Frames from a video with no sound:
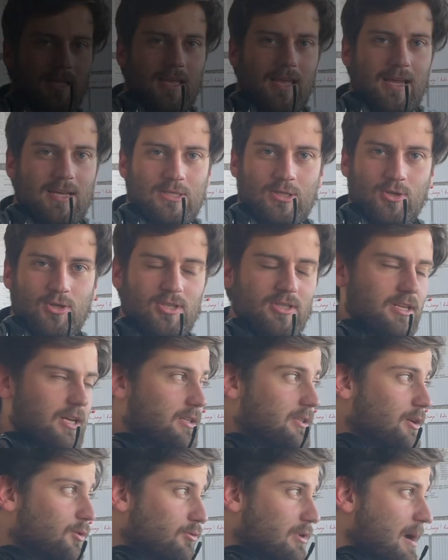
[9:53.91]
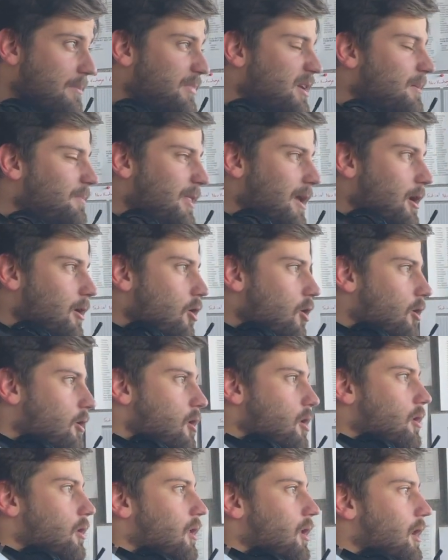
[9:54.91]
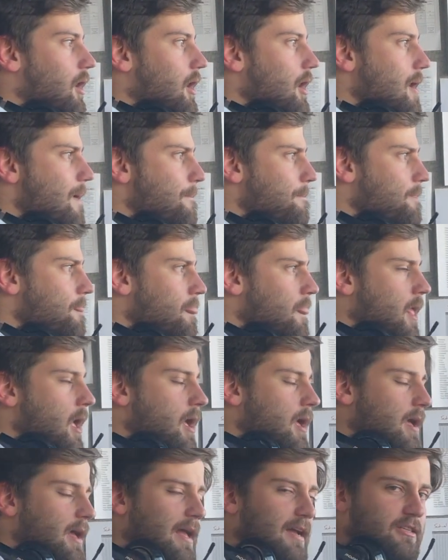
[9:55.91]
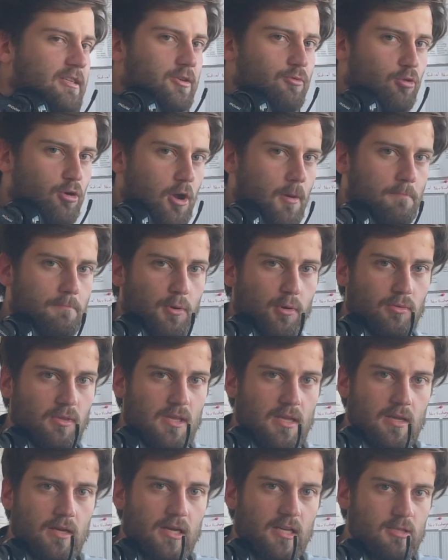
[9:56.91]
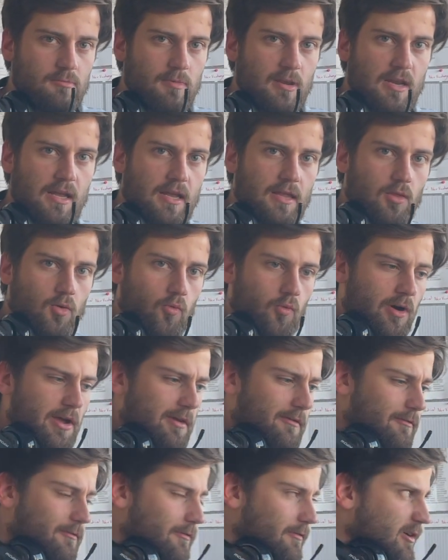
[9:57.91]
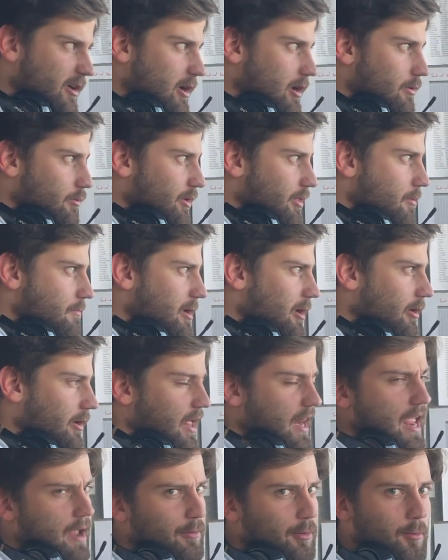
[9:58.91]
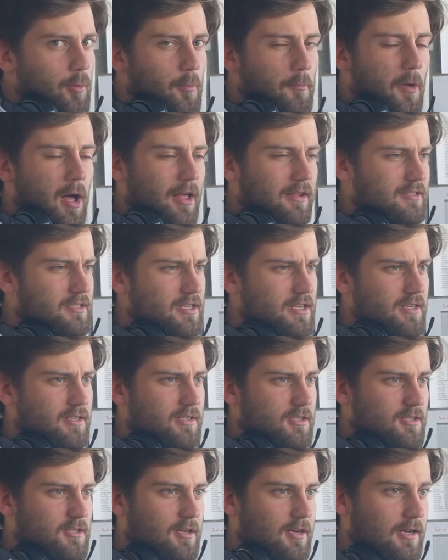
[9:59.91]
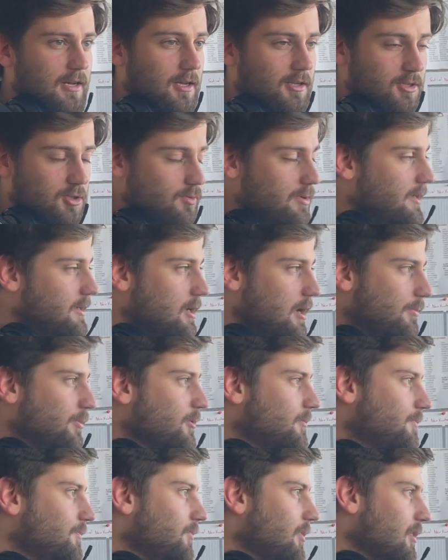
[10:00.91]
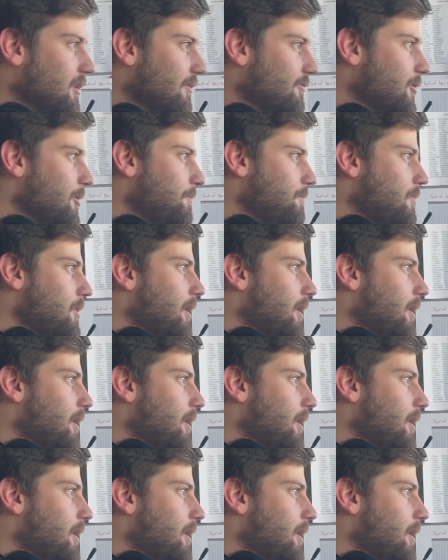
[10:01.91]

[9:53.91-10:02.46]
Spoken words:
yeah, so just got done wrapping up that call. Actually wrote up both the husband and the wife with American Amicable policies. Sweet couple, love them.